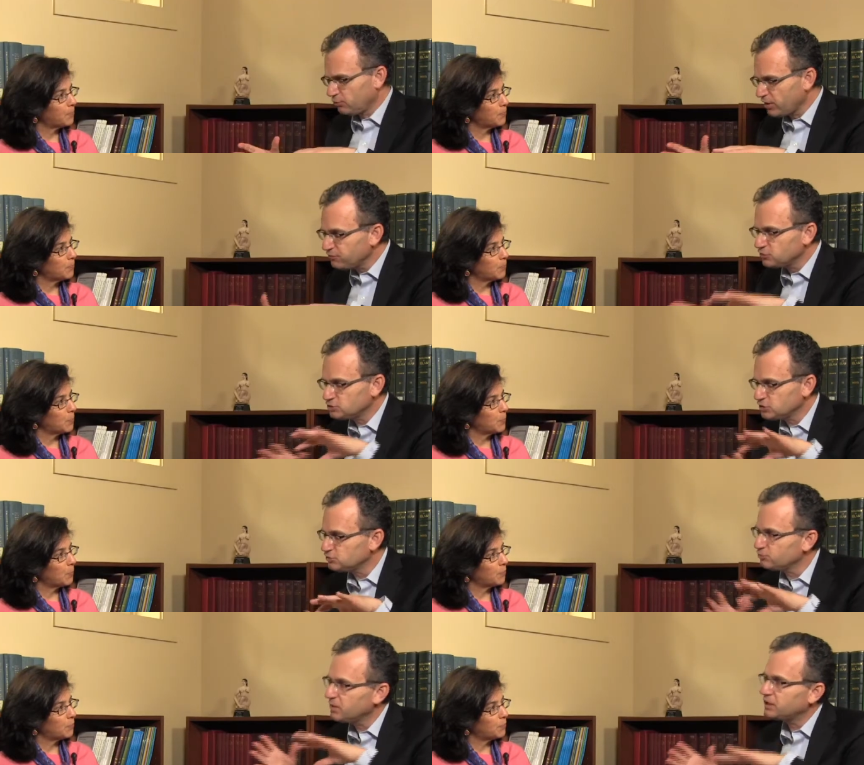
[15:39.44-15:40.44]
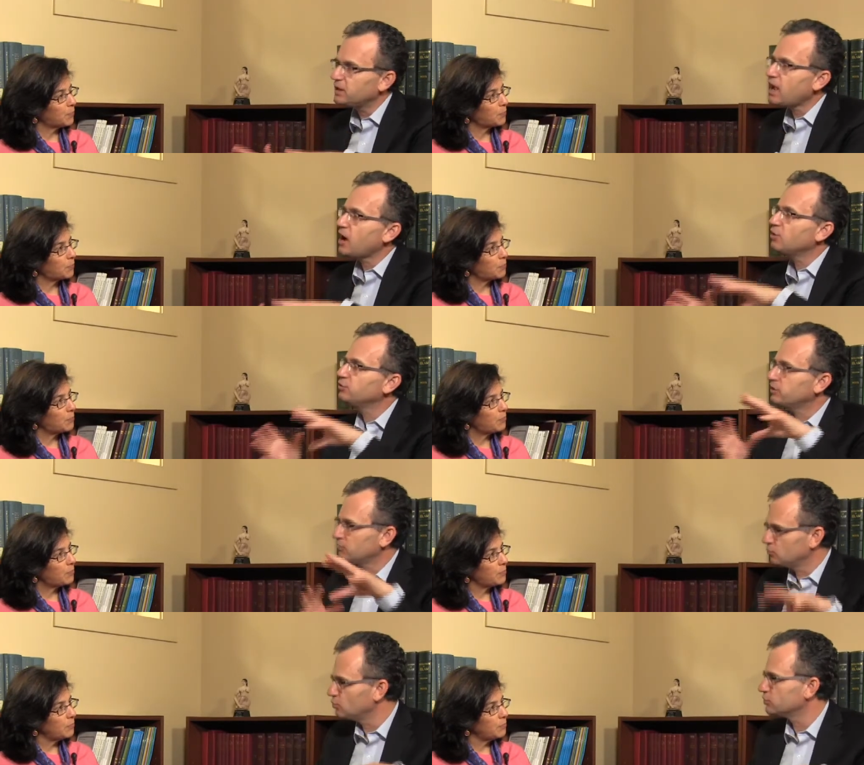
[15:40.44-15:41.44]
Speaker 1: the refugees who've made it out
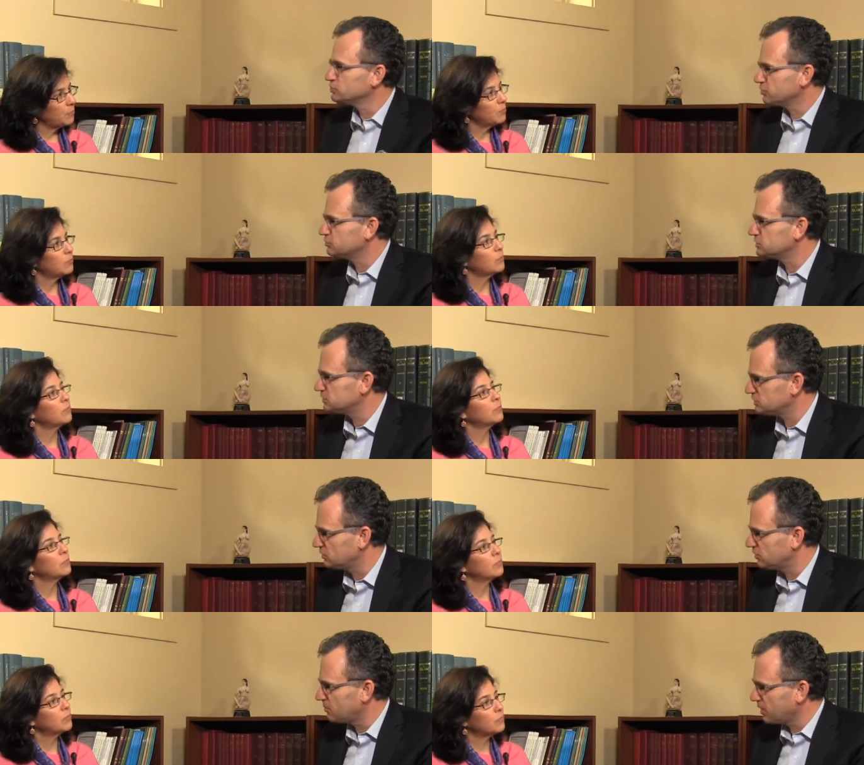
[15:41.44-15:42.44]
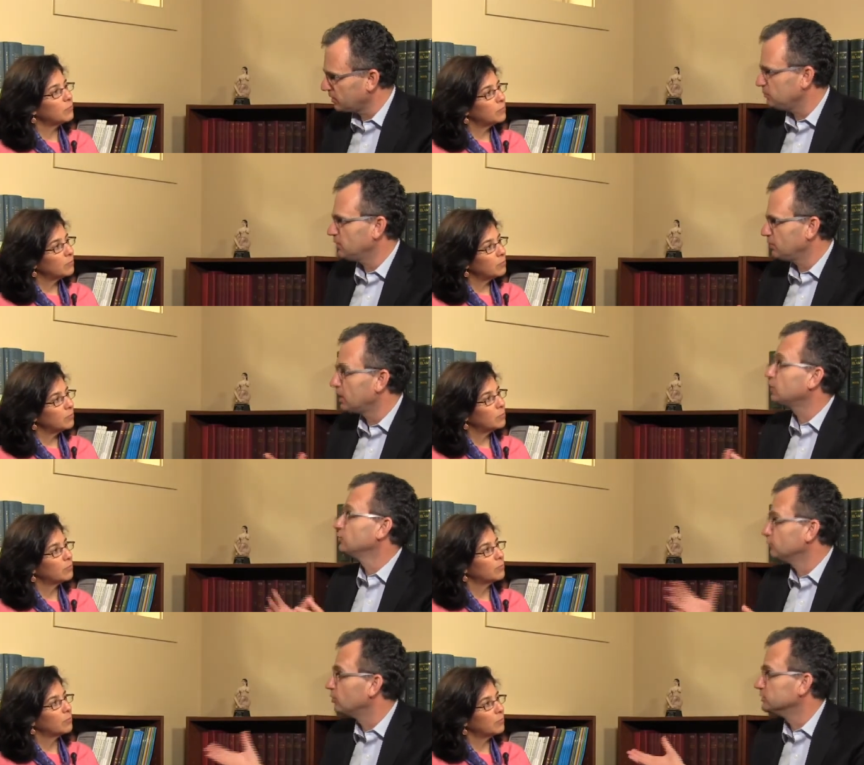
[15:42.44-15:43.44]
of the war zones in Syria might be the
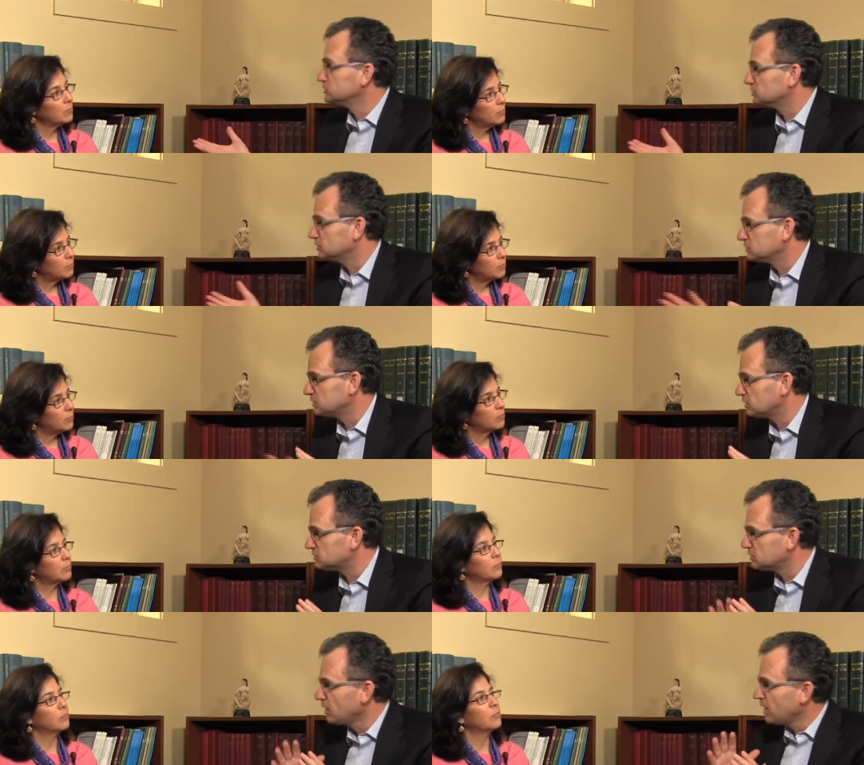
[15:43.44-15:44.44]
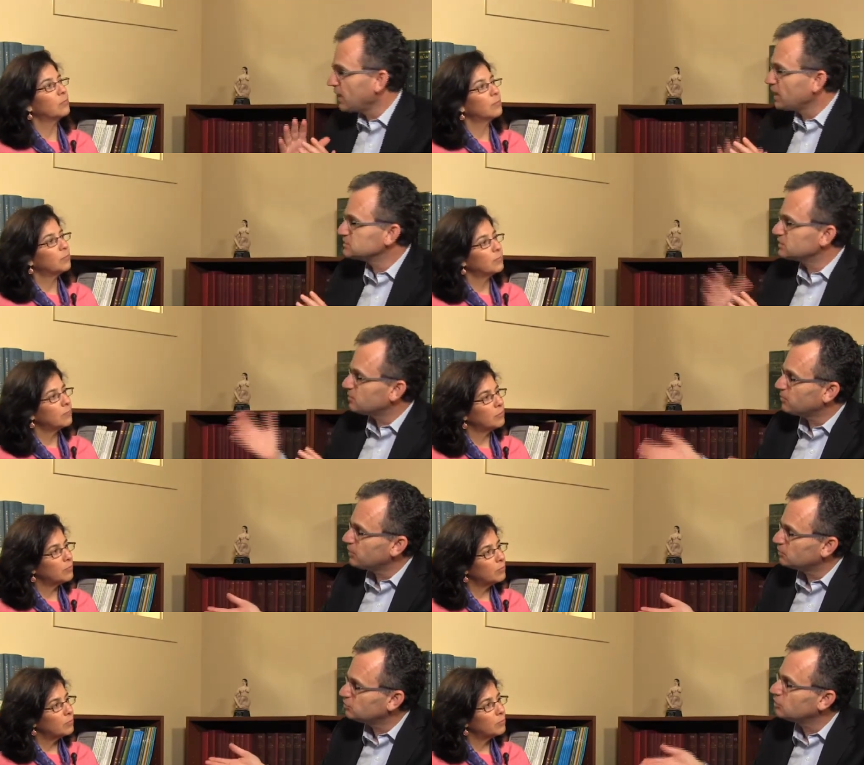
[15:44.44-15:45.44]
luckier ones, in a sense, mm. as
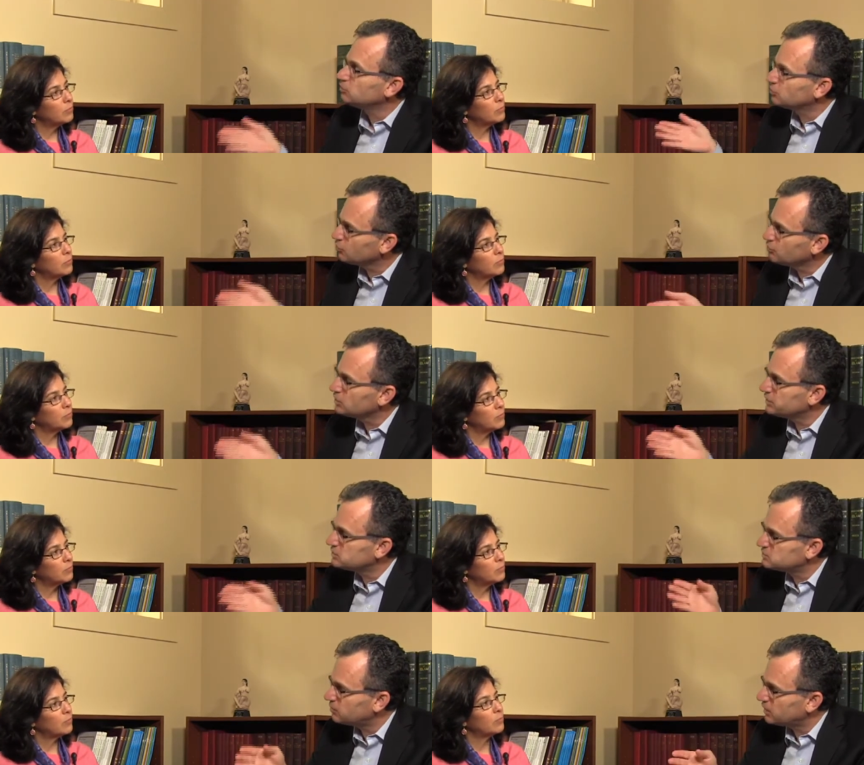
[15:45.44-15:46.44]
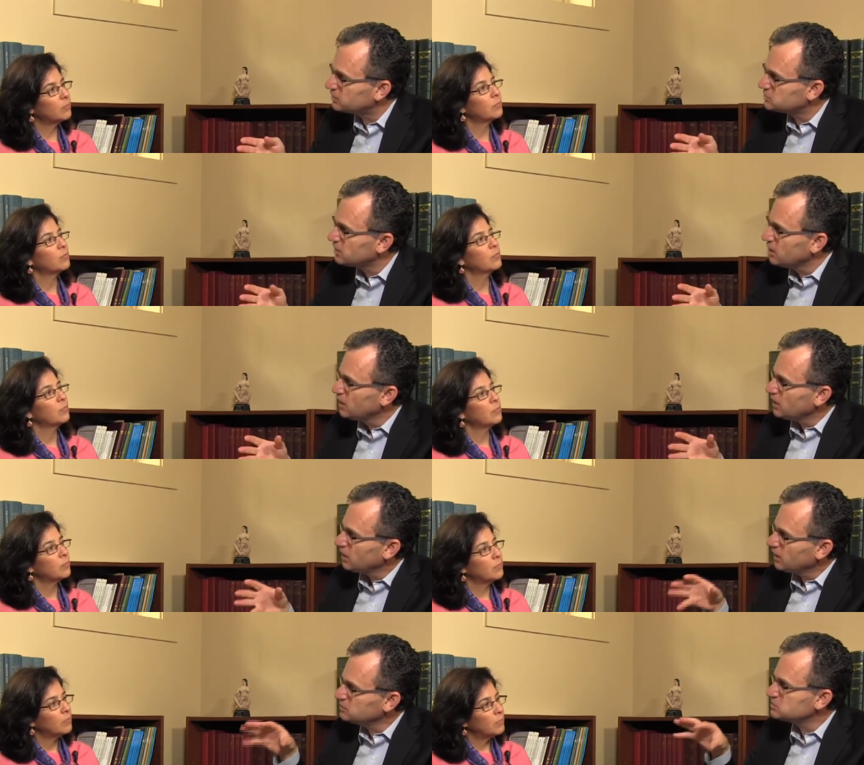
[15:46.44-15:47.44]
compared to internally displaced
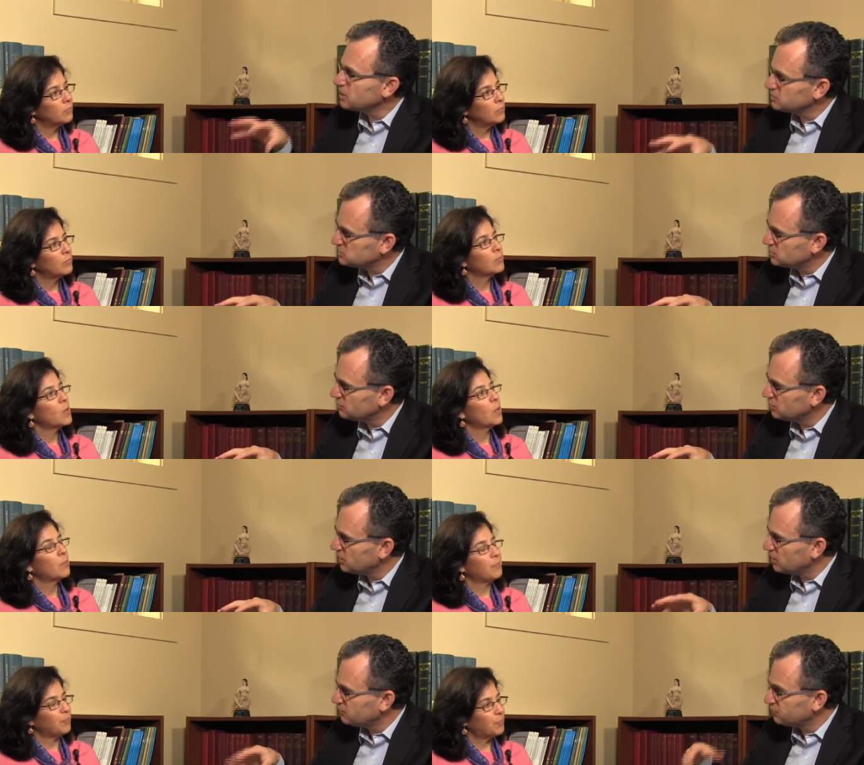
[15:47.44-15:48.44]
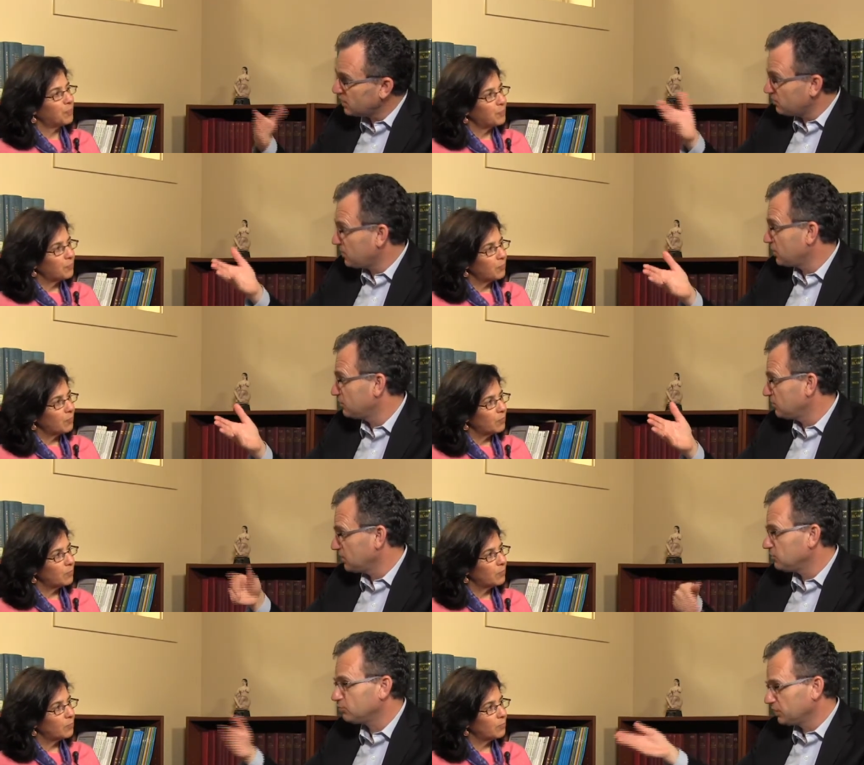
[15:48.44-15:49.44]
inside Syria, and for that matter,
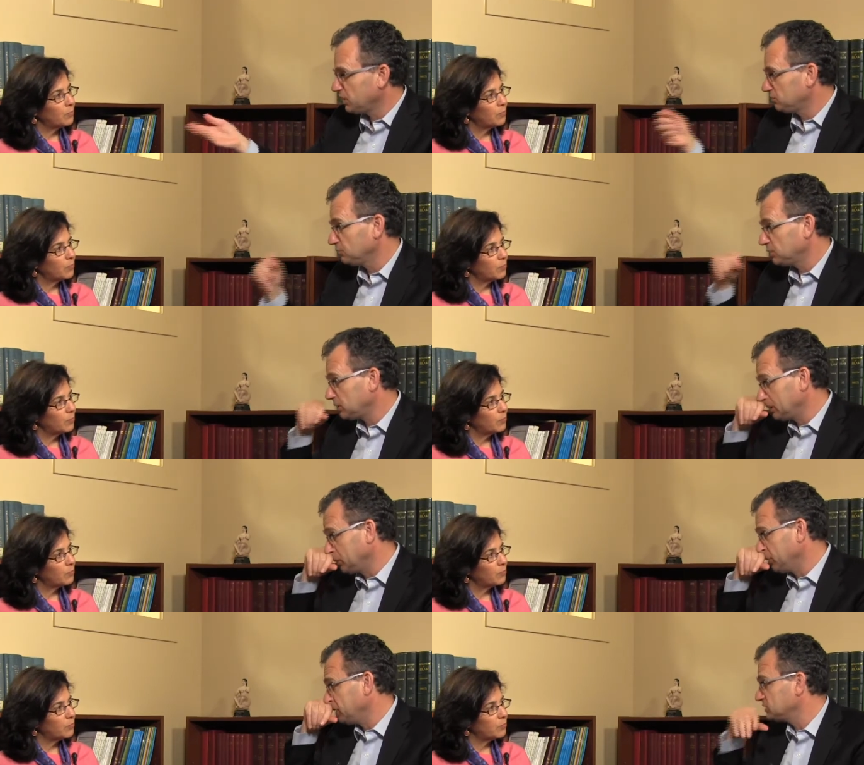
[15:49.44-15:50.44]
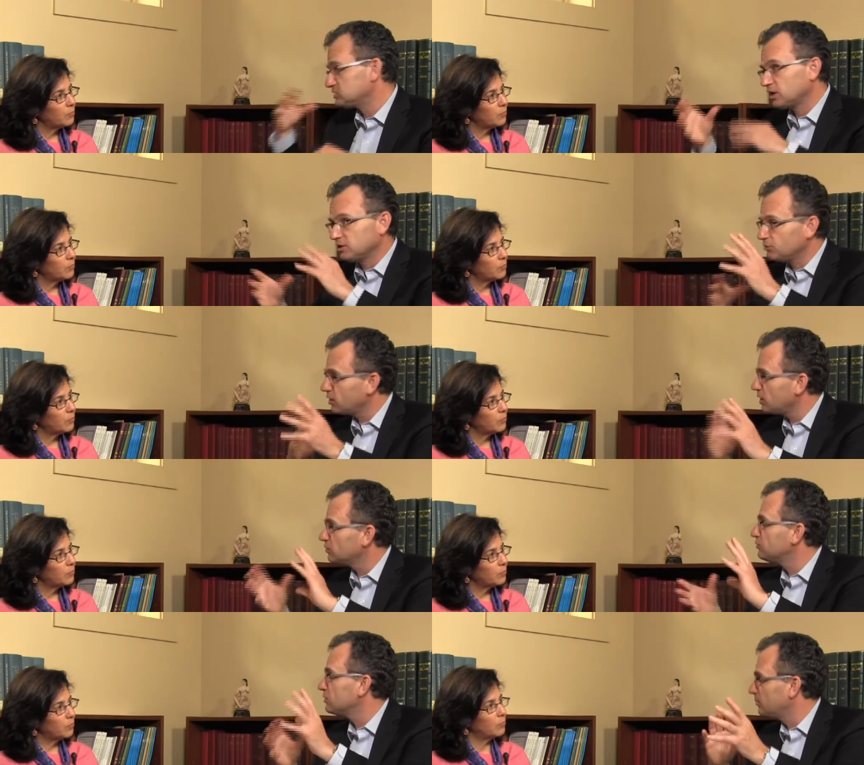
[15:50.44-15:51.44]
maybe we'll get to it a little bit inside
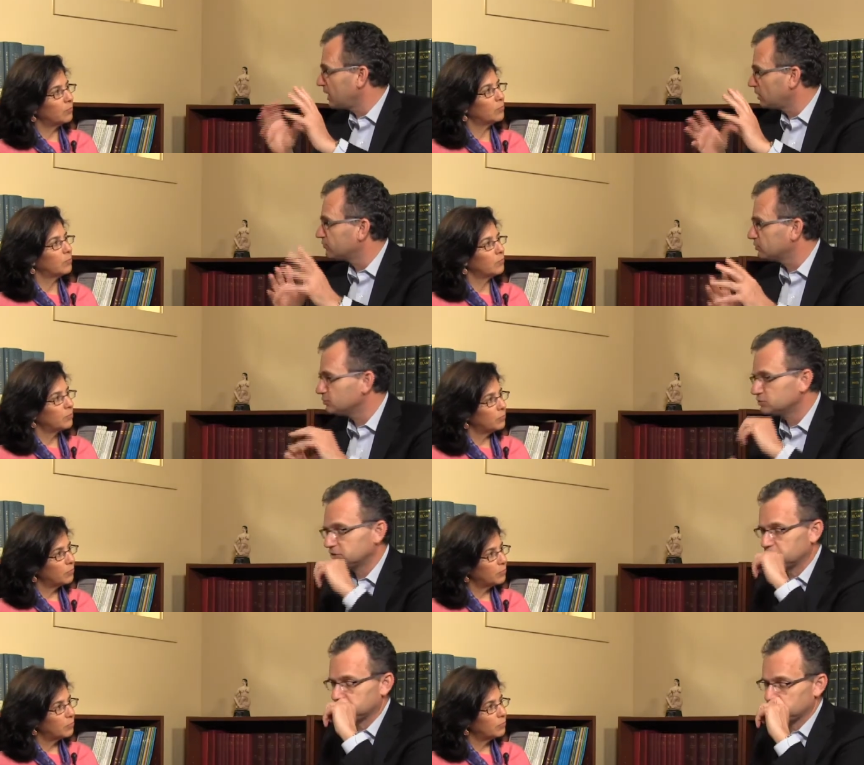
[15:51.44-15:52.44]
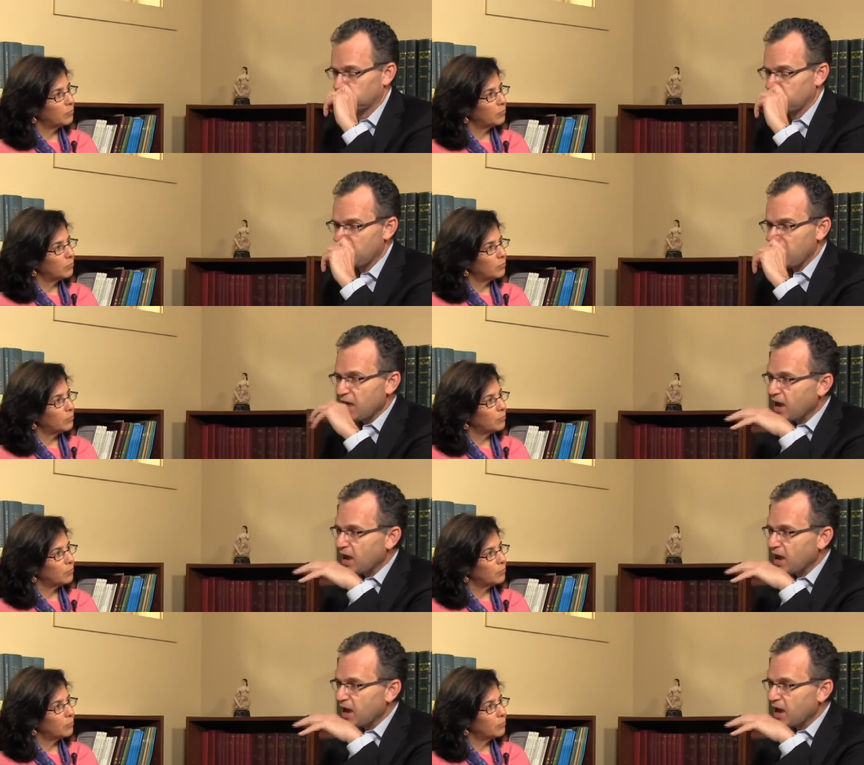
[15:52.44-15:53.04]
Iraq with mm -hmm. the mm-hmm. battle for Mosul and so on.